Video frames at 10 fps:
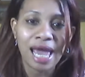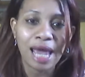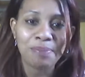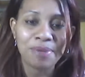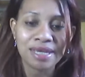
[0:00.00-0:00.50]

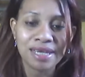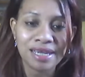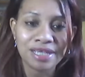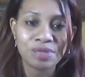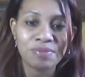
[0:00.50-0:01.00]
and
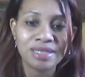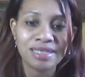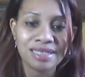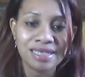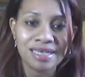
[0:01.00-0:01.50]
beginning to be
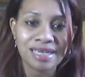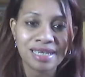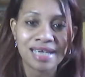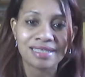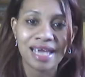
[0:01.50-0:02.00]
seen
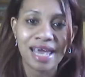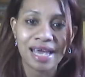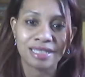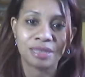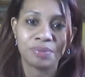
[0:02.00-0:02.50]
as the
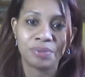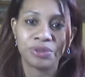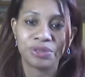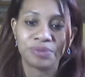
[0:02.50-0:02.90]
expert.